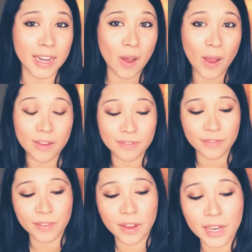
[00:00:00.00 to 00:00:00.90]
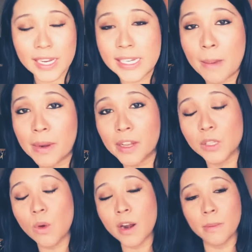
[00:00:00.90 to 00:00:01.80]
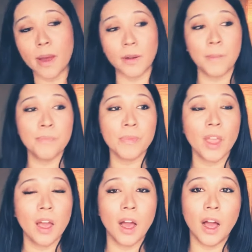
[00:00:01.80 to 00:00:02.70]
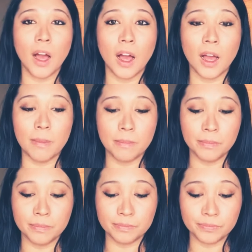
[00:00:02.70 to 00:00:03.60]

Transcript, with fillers: Now I've contaminated this water bottle. Um,